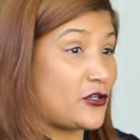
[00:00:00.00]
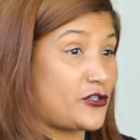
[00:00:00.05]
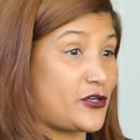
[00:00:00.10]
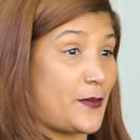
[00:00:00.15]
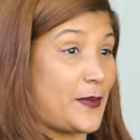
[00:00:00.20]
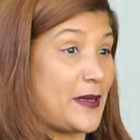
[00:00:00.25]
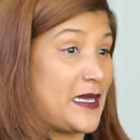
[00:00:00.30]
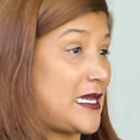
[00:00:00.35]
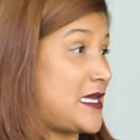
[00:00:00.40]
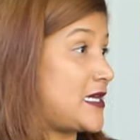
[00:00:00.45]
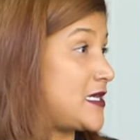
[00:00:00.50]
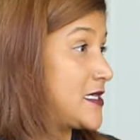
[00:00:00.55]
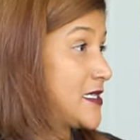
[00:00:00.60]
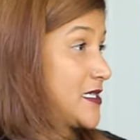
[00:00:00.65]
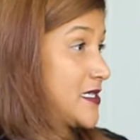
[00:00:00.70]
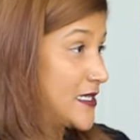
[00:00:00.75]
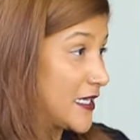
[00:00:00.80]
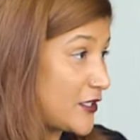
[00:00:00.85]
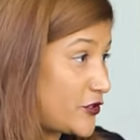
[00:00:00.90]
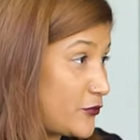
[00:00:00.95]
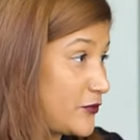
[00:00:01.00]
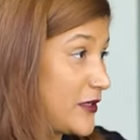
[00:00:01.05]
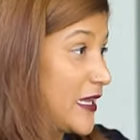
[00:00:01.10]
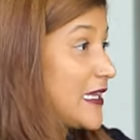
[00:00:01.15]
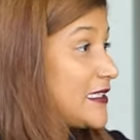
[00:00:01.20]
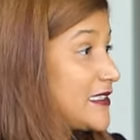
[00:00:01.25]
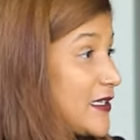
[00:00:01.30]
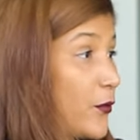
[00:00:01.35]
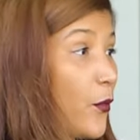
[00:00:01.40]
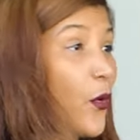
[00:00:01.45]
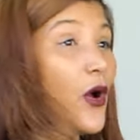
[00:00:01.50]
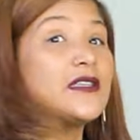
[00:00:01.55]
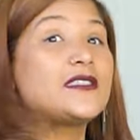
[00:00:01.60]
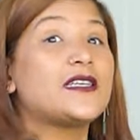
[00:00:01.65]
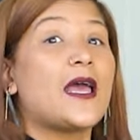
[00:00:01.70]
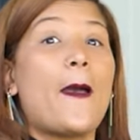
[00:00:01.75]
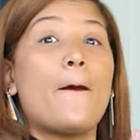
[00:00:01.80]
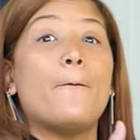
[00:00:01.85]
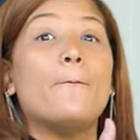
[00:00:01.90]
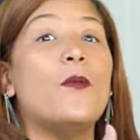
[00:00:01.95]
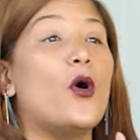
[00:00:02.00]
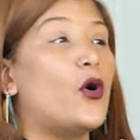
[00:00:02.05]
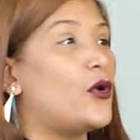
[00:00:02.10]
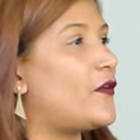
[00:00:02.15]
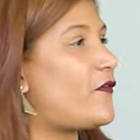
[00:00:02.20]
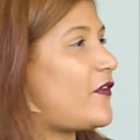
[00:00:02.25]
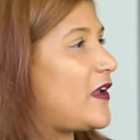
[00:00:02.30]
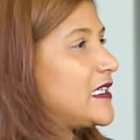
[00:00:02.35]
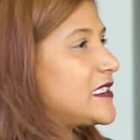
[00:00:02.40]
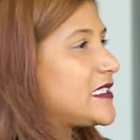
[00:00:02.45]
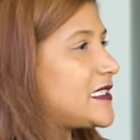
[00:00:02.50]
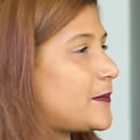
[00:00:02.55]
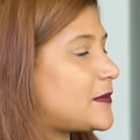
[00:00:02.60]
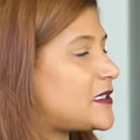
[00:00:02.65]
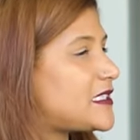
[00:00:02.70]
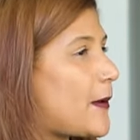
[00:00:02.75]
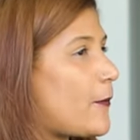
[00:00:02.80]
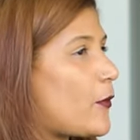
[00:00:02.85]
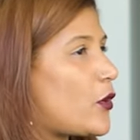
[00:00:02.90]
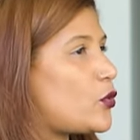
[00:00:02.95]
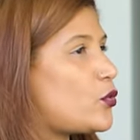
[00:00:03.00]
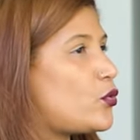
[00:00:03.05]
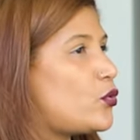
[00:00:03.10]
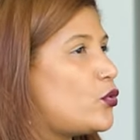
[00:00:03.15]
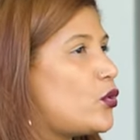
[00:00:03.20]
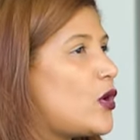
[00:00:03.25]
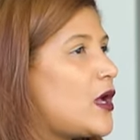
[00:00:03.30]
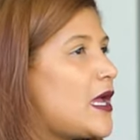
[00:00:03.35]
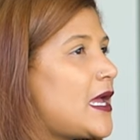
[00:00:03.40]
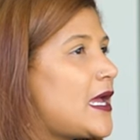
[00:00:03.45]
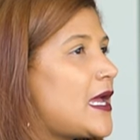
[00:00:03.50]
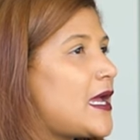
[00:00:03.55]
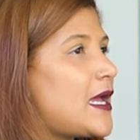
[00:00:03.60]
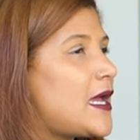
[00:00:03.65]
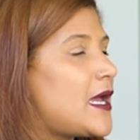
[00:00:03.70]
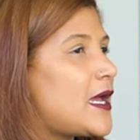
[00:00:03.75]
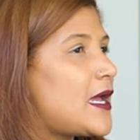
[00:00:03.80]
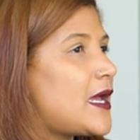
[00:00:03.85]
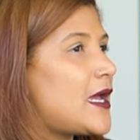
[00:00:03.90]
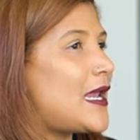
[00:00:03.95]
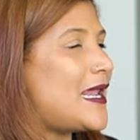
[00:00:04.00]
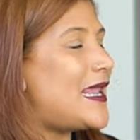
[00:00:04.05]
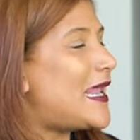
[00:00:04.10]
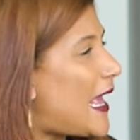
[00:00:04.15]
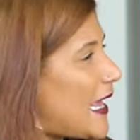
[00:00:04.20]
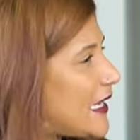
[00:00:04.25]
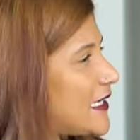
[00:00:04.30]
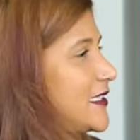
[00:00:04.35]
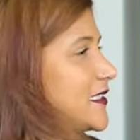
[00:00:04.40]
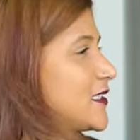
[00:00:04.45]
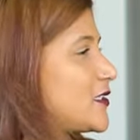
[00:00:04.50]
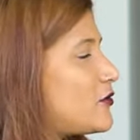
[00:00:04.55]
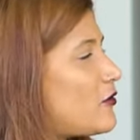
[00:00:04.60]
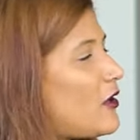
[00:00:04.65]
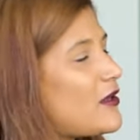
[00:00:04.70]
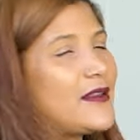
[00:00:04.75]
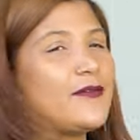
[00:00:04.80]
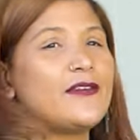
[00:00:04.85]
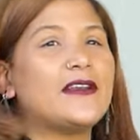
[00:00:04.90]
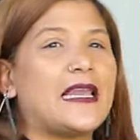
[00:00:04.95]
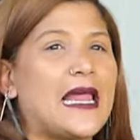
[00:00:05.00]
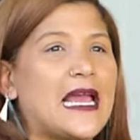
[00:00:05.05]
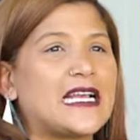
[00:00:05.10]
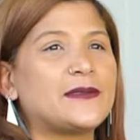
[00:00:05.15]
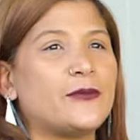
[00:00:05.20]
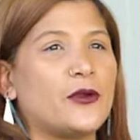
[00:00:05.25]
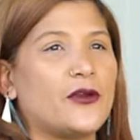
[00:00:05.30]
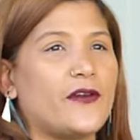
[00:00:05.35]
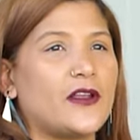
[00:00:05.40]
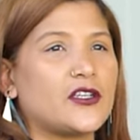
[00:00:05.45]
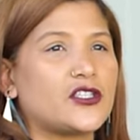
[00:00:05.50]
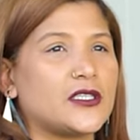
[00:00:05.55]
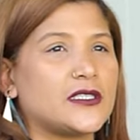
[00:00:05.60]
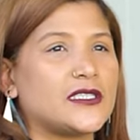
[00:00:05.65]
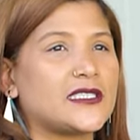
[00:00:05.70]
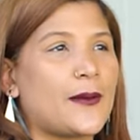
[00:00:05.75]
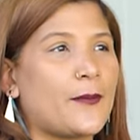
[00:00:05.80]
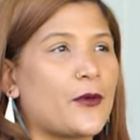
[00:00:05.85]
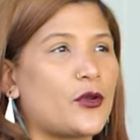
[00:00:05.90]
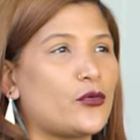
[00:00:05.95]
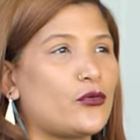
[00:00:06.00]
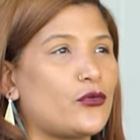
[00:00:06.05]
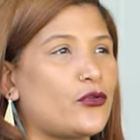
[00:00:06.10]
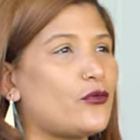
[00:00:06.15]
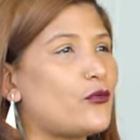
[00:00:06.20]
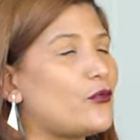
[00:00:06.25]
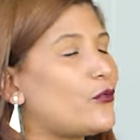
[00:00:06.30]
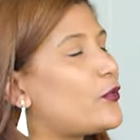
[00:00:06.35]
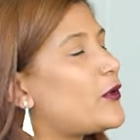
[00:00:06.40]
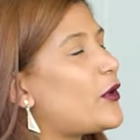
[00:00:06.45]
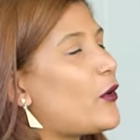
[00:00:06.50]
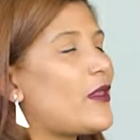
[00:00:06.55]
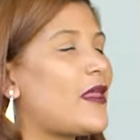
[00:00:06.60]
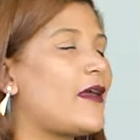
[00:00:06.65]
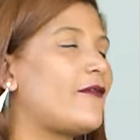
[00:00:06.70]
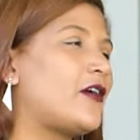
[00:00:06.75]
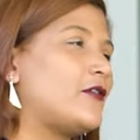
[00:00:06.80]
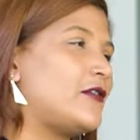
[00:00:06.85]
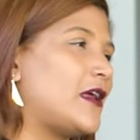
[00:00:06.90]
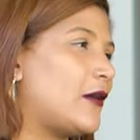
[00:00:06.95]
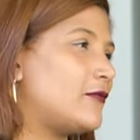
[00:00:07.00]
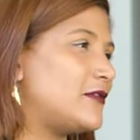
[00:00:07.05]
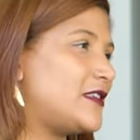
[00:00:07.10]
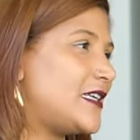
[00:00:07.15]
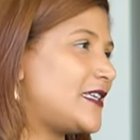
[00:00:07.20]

entrepreneurs that you get and what motivates them, someone who lacks, not even lacks motivation, someone who, we all have our down